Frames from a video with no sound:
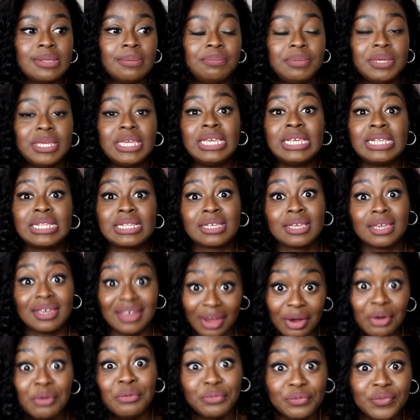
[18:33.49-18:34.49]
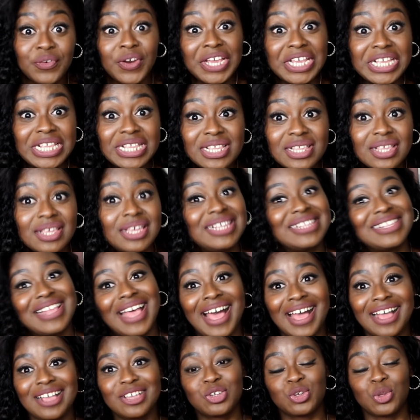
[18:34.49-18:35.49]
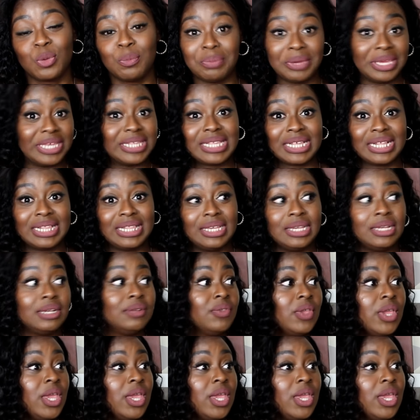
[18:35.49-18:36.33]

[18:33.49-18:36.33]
to be his girlfriend, his actor. Basically,